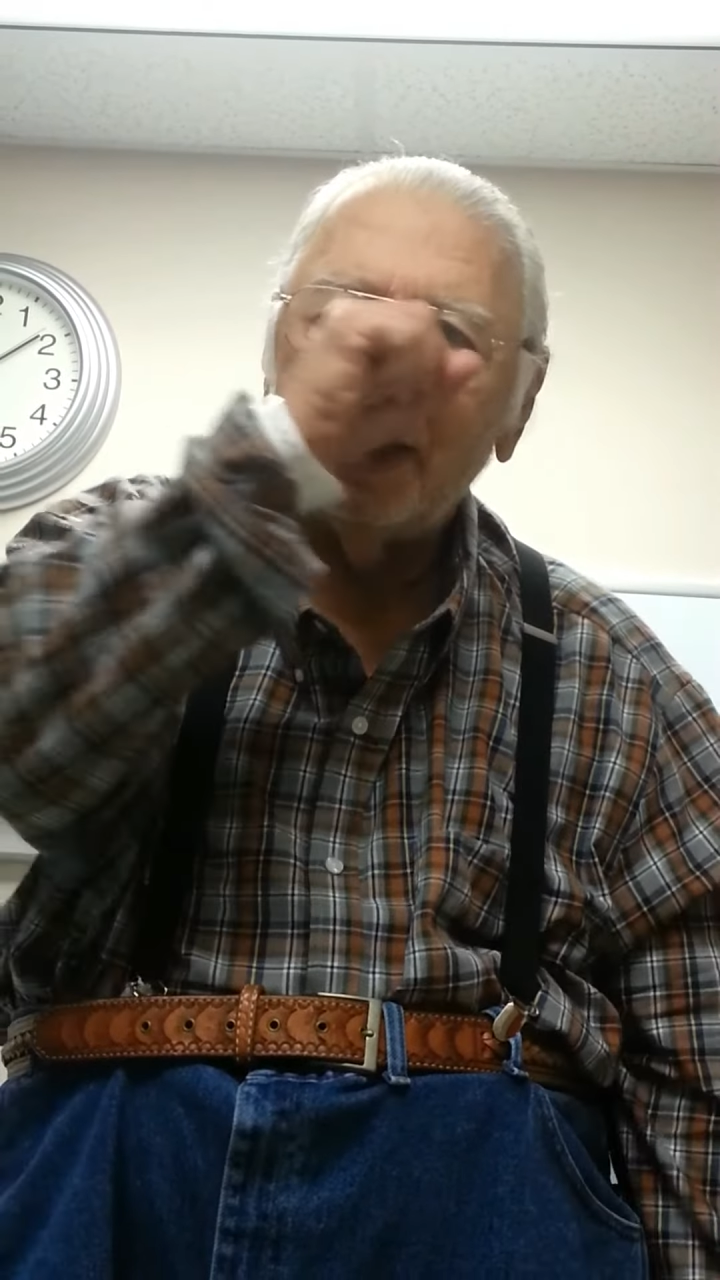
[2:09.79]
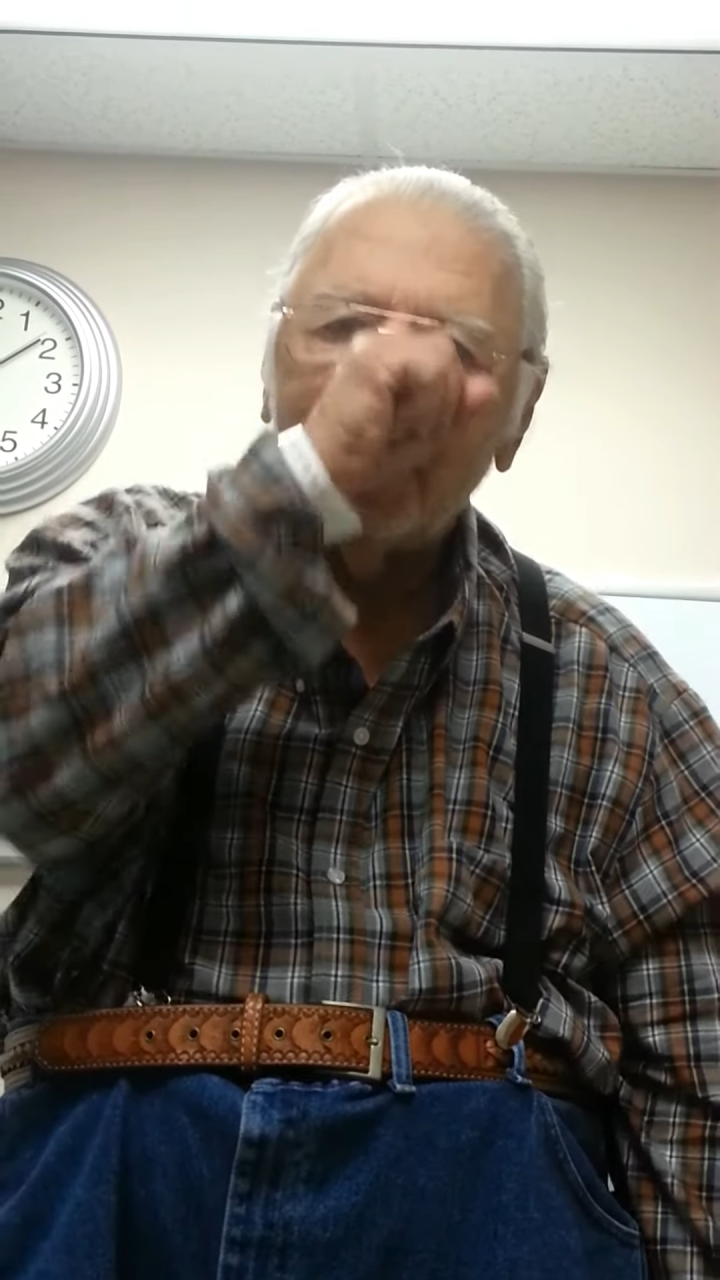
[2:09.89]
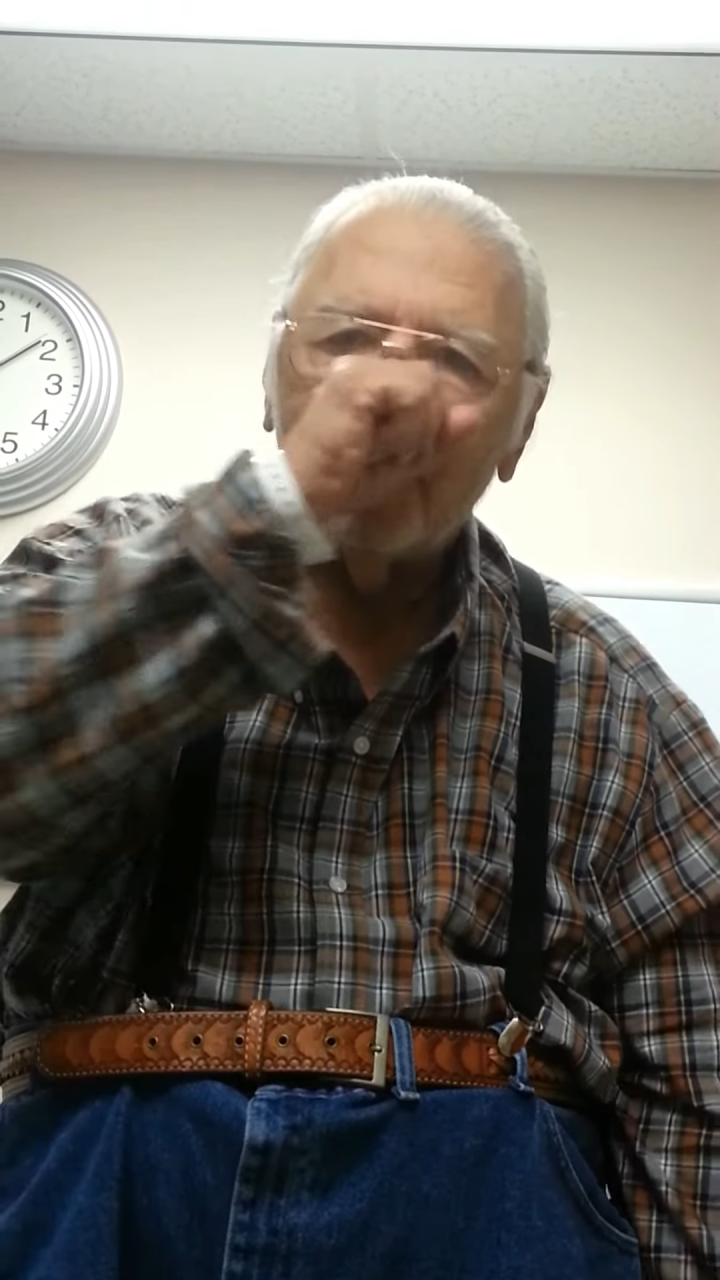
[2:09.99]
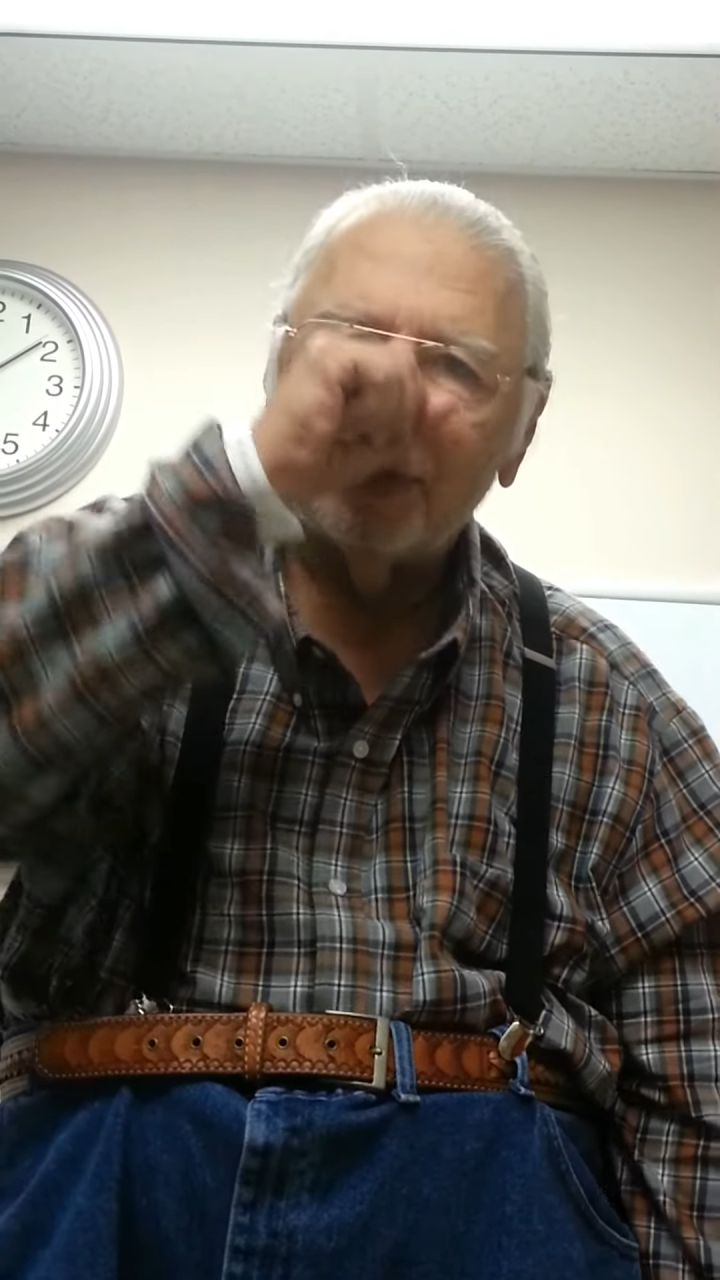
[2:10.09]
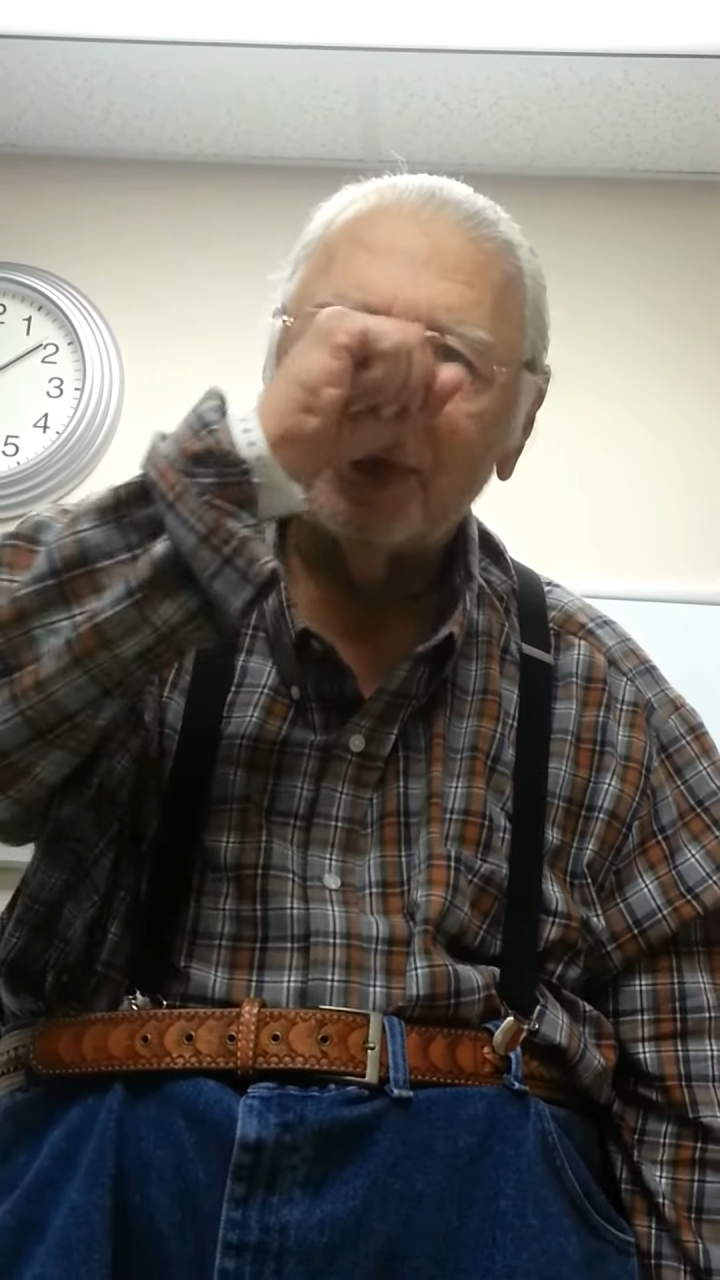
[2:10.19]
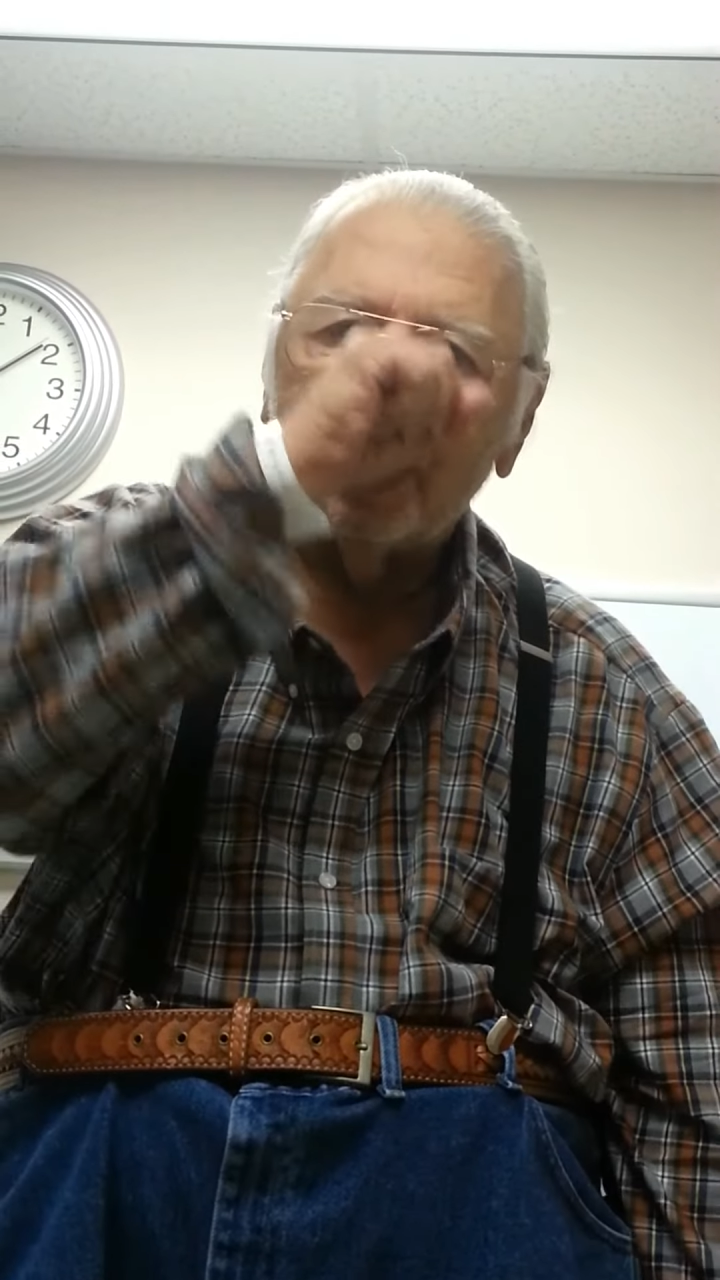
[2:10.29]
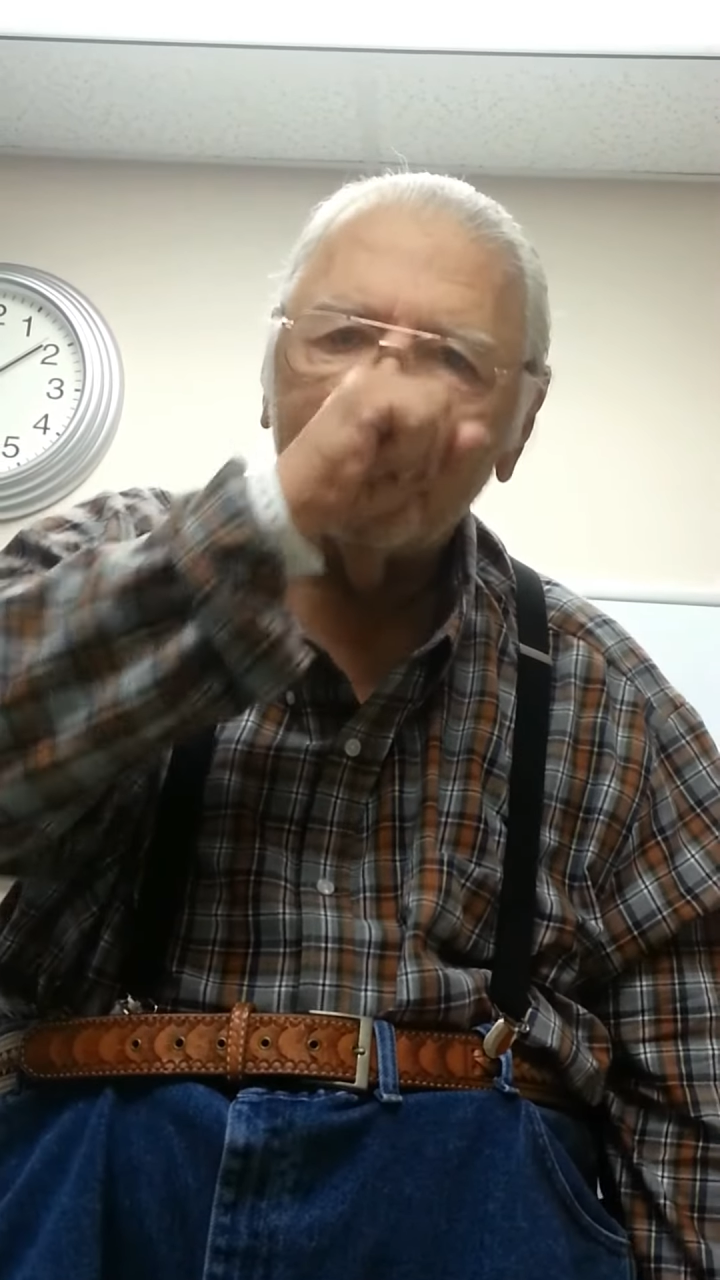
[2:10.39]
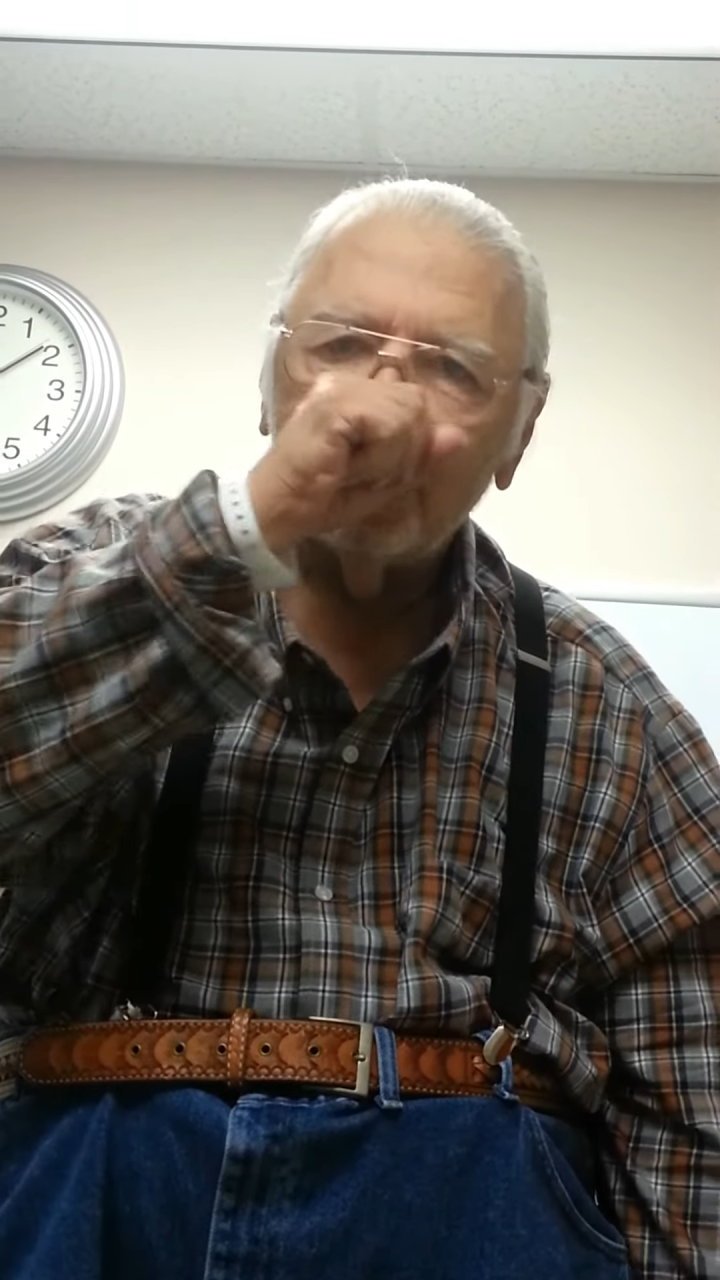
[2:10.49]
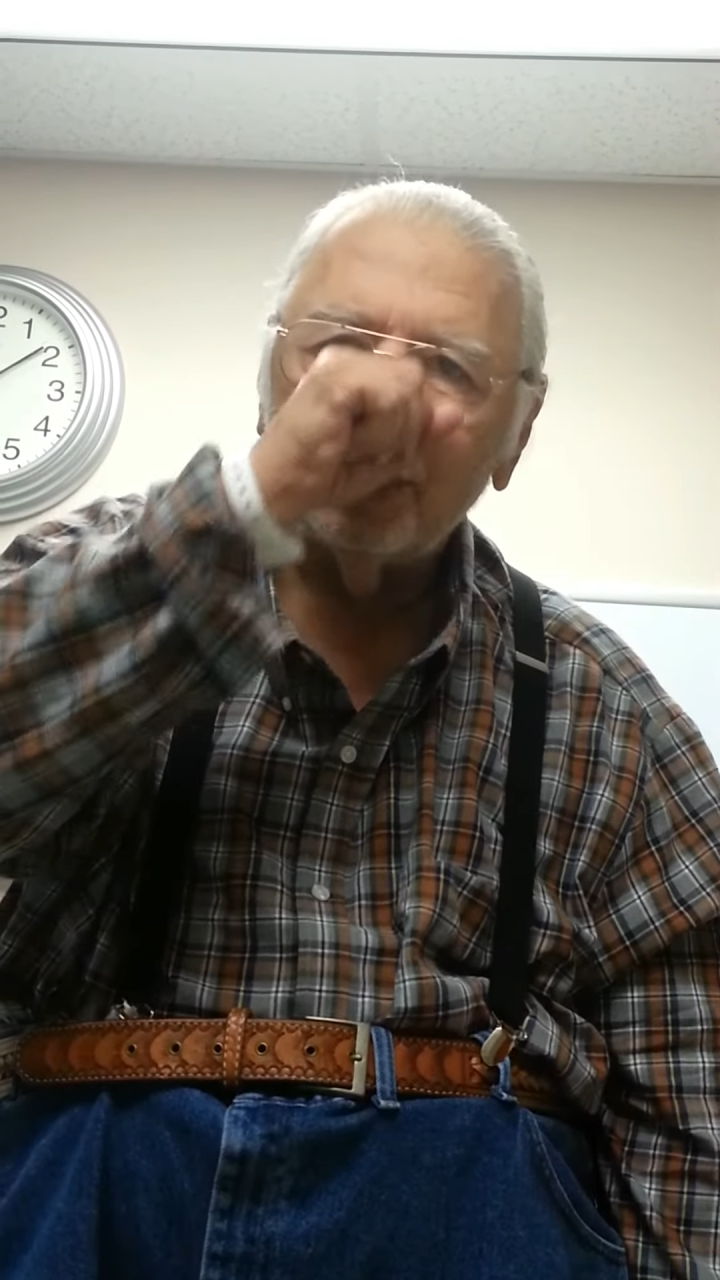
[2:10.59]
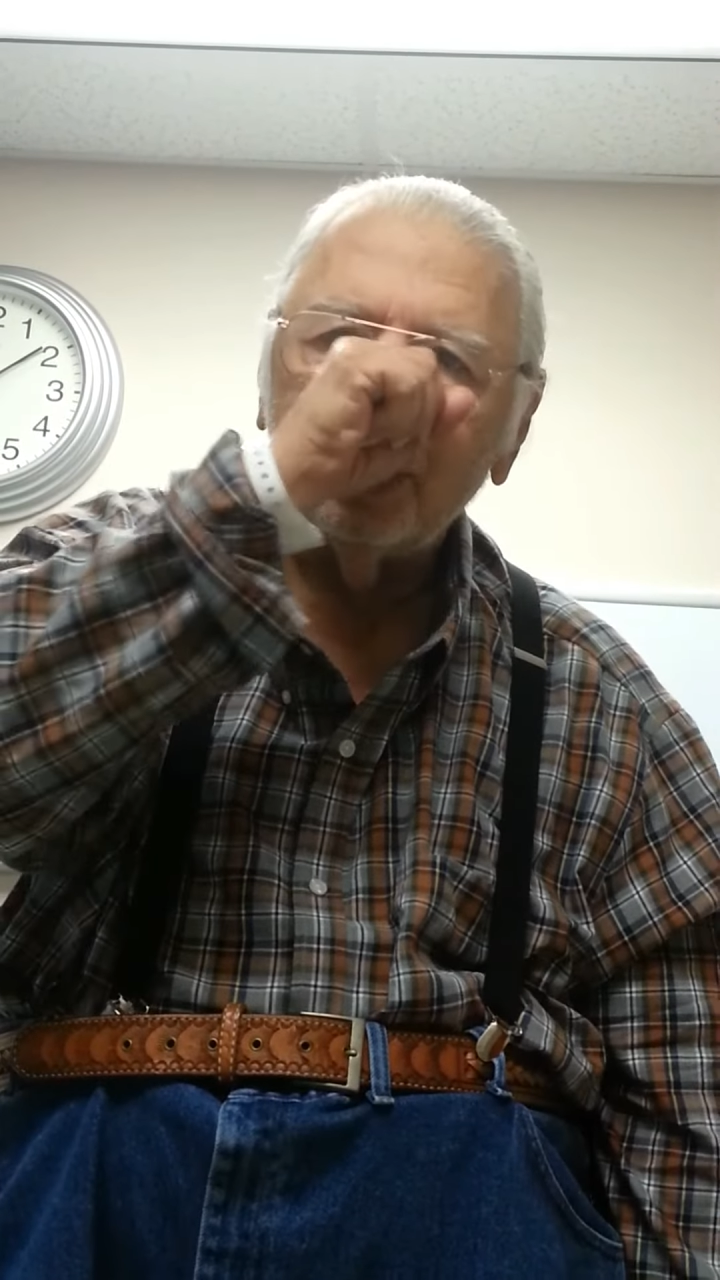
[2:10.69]
He goes like
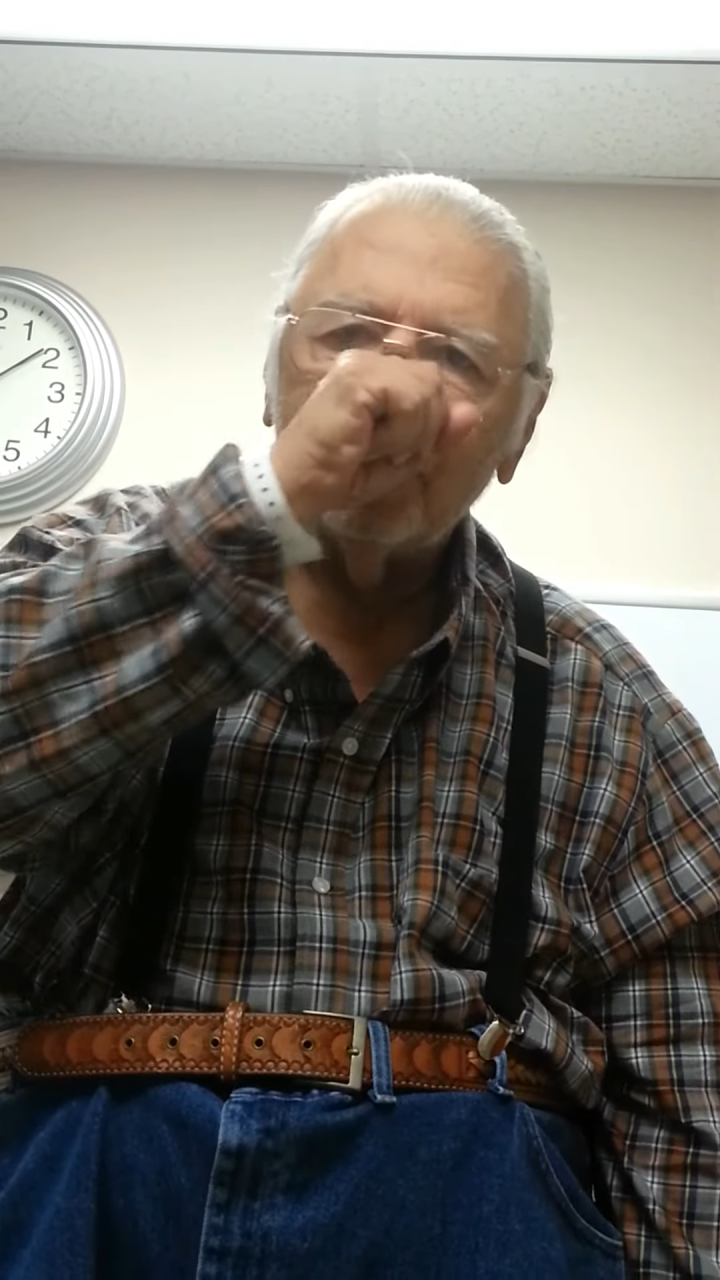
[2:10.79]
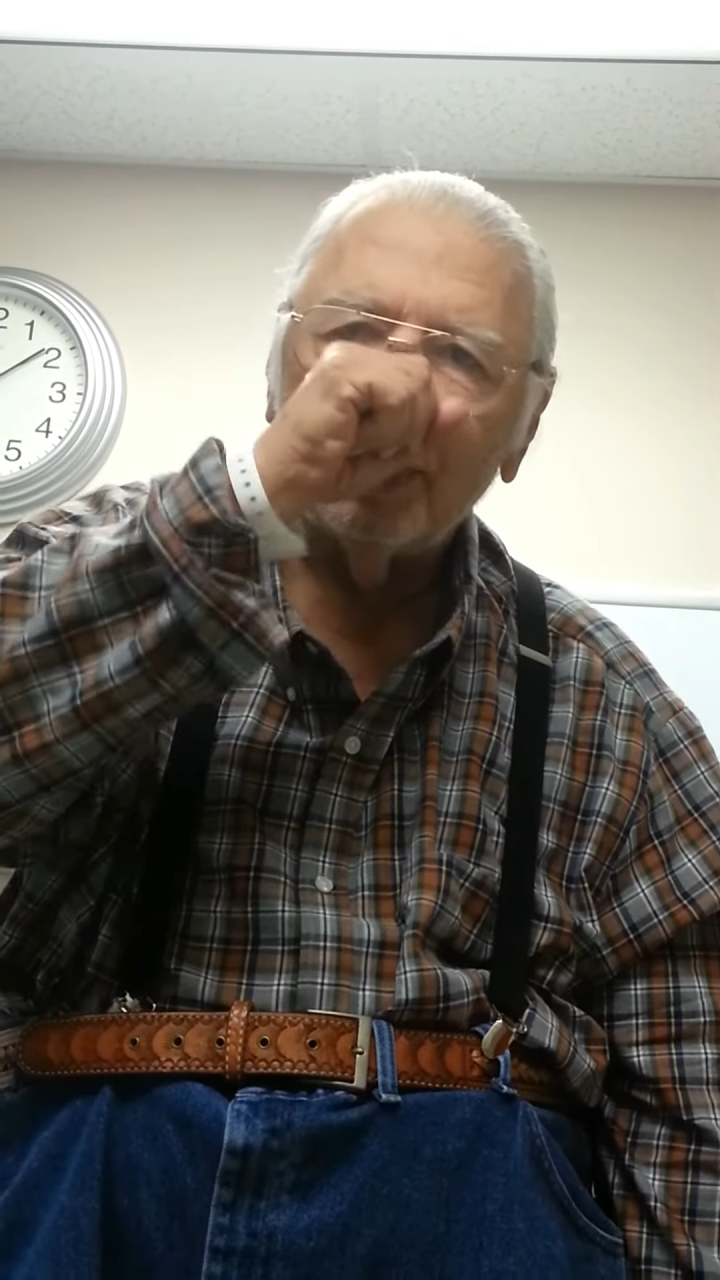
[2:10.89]
this and